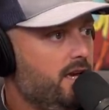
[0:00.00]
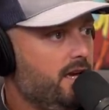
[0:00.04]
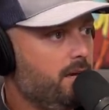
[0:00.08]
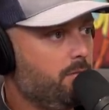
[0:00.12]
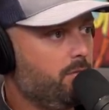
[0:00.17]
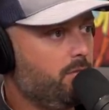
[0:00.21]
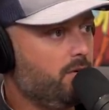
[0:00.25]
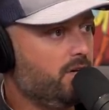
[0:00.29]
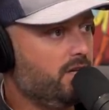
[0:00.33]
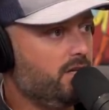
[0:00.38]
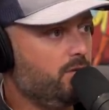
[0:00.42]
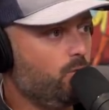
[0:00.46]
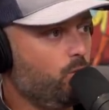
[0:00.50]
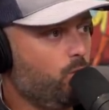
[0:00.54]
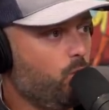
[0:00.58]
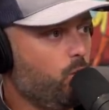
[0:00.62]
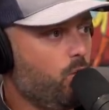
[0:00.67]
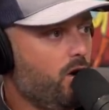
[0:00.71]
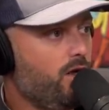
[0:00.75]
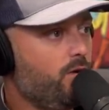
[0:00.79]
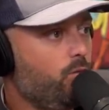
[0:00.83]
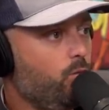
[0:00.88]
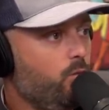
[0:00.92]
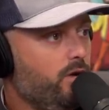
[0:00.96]
But
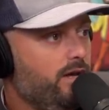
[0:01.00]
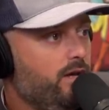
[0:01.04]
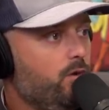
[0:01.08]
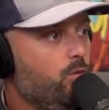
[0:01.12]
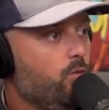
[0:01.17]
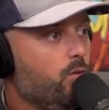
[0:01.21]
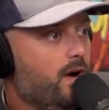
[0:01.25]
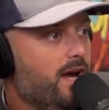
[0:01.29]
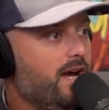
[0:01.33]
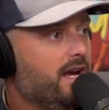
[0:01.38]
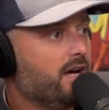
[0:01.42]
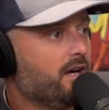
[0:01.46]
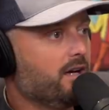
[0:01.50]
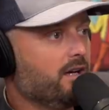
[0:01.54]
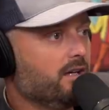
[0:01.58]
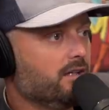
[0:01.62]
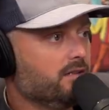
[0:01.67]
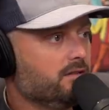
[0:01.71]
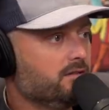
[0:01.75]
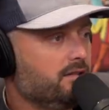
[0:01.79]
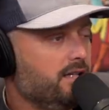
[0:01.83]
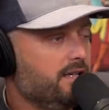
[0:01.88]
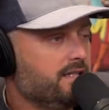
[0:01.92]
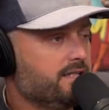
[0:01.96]
what we
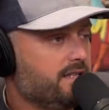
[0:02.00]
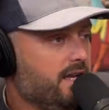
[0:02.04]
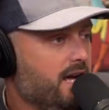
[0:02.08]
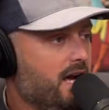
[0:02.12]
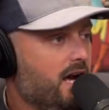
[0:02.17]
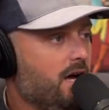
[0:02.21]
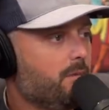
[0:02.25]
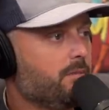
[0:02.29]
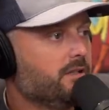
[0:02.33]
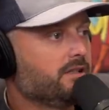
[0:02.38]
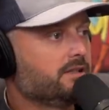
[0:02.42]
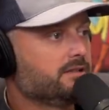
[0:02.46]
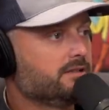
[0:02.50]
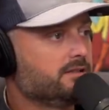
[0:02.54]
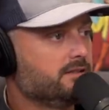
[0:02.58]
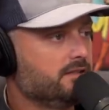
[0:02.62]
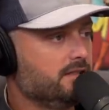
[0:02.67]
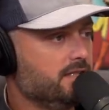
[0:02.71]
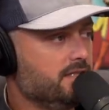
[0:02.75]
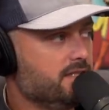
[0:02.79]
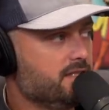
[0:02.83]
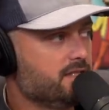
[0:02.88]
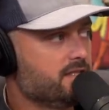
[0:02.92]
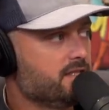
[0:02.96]
wear as comics
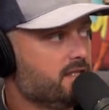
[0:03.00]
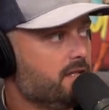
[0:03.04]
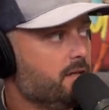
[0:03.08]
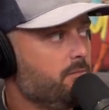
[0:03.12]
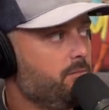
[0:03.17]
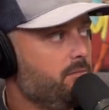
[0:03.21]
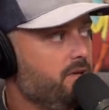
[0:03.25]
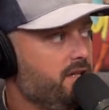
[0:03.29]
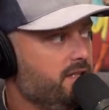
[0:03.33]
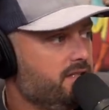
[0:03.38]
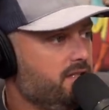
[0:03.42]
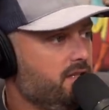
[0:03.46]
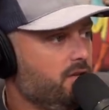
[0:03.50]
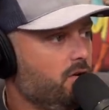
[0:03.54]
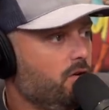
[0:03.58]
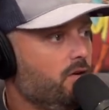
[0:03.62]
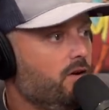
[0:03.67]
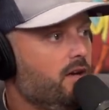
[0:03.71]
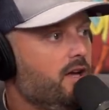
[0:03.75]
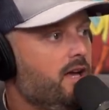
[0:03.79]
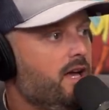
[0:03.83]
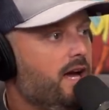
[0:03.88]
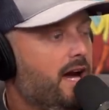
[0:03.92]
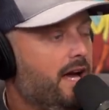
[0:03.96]
is a big deal.
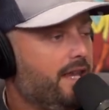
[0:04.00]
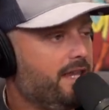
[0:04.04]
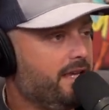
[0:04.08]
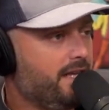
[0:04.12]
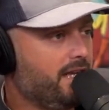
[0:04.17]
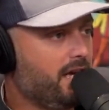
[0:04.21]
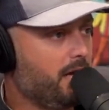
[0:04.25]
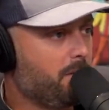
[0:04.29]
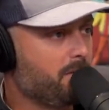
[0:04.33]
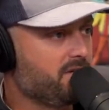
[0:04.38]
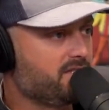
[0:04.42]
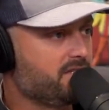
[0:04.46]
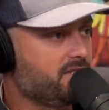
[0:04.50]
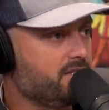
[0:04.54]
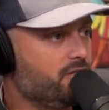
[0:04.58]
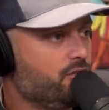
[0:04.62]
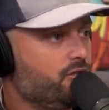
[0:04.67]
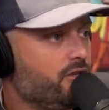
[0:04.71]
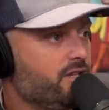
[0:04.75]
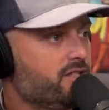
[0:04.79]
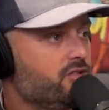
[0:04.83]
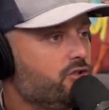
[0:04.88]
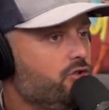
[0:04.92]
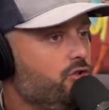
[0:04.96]
I think comics can
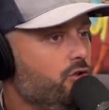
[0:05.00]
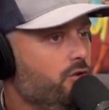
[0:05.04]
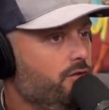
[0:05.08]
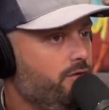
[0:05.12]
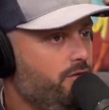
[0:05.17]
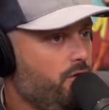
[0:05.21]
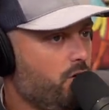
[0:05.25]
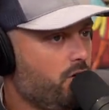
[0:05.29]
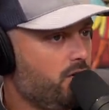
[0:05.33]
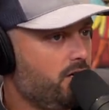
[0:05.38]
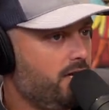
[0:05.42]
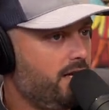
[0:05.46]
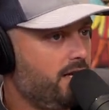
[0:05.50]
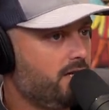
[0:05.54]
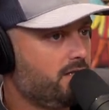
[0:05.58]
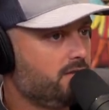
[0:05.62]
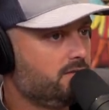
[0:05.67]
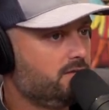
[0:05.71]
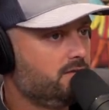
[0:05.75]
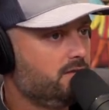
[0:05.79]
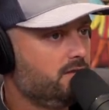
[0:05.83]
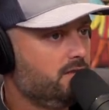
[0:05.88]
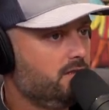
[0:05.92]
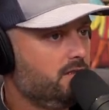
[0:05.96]
dress too far
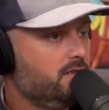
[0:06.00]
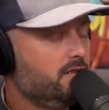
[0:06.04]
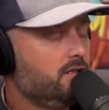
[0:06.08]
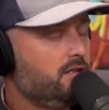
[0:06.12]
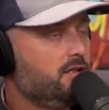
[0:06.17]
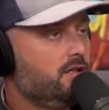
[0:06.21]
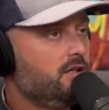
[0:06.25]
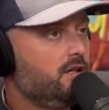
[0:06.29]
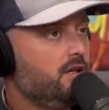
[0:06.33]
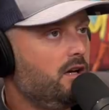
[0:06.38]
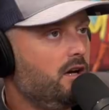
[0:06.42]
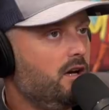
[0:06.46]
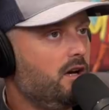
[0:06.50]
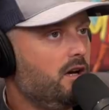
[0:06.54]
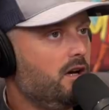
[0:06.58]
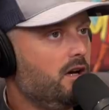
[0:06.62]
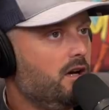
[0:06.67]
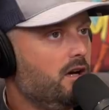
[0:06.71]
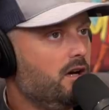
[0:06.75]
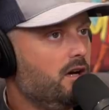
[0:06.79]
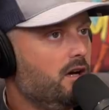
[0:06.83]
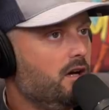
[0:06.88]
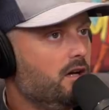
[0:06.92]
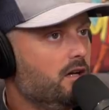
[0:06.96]
down.
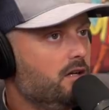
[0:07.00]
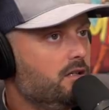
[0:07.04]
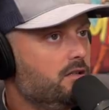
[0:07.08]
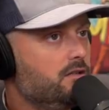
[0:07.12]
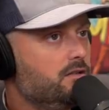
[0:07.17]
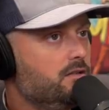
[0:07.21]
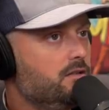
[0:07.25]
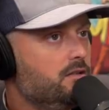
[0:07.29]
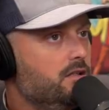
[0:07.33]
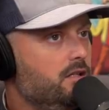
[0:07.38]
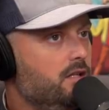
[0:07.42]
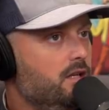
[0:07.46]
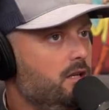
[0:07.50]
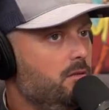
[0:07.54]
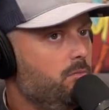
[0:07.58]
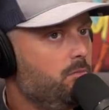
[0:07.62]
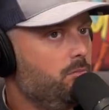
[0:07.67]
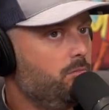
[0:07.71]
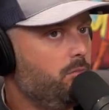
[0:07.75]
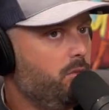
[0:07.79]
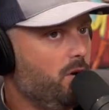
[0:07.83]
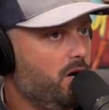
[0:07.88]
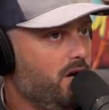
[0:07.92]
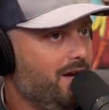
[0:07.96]

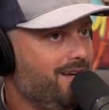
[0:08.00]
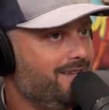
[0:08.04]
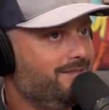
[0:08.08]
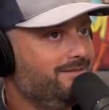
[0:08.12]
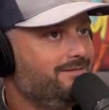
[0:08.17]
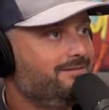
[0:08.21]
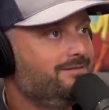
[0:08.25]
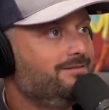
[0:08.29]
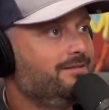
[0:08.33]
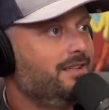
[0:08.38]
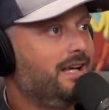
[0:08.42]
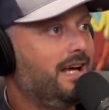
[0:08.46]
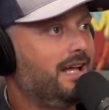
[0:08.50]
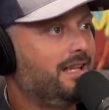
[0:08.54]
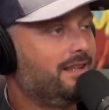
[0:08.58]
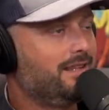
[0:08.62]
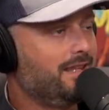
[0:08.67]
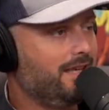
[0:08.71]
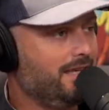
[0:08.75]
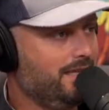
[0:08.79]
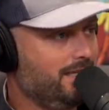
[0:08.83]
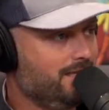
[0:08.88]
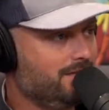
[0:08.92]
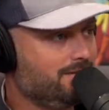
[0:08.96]
But I
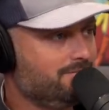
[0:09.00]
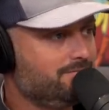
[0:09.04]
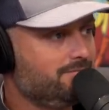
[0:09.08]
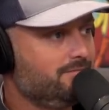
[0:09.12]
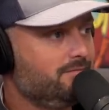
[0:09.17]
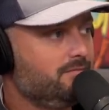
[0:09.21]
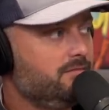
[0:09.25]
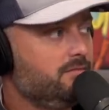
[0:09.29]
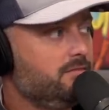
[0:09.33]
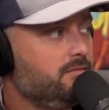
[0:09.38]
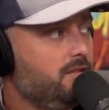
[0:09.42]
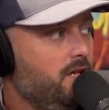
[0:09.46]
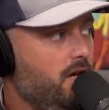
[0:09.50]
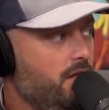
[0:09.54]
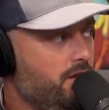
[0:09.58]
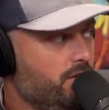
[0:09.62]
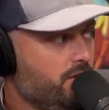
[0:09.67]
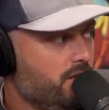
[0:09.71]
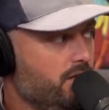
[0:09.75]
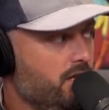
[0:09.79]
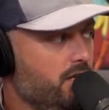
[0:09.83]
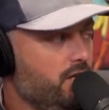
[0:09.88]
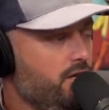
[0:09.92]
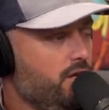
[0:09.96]
think you
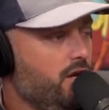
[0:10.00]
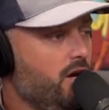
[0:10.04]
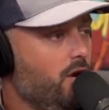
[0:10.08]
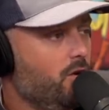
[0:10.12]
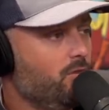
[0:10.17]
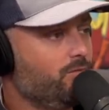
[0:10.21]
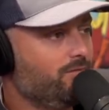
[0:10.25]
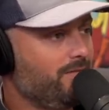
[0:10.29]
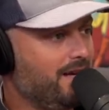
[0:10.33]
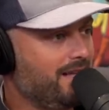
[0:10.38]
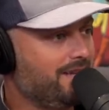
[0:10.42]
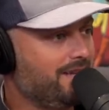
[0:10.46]
gotta